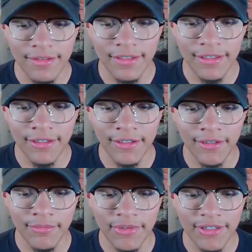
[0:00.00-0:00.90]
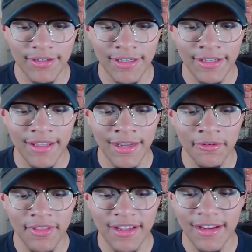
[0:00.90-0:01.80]
Um, I, can, I
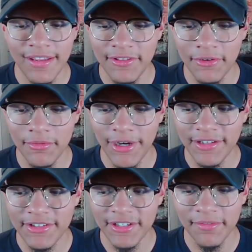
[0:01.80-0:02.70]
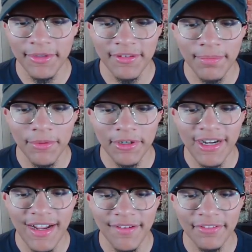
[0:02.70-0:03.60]
don't think I can do my adjustments, but we're going
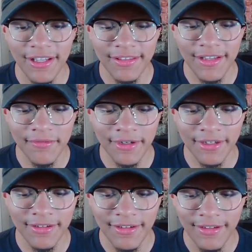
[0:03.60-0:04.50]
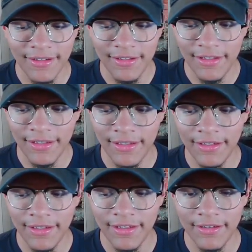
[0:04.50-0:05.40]
to half slide that way. And
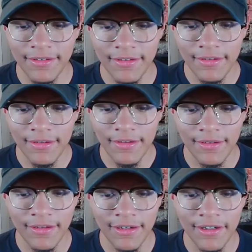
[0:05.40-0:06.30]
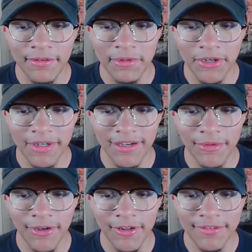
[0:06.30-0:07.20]
then, all right, here we go. We got him
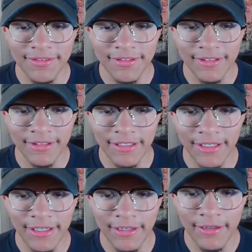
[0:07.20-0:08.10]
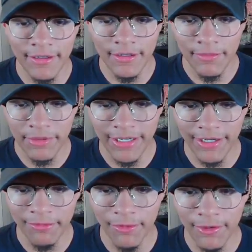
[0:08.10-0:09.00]
all. Okay. We got
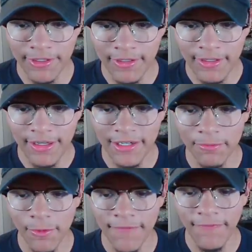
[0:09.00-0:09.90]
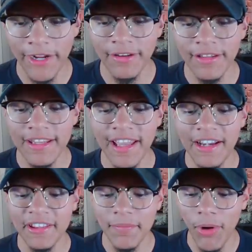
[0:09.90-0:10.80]
Hines Ward. Hines Ward finally
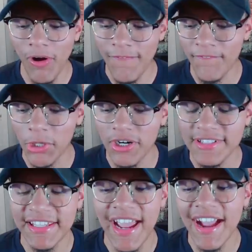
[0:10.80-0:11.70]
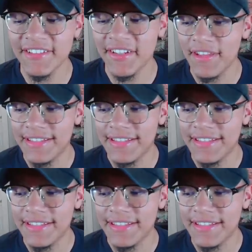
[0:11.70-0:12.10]
getting the ball. First catch of the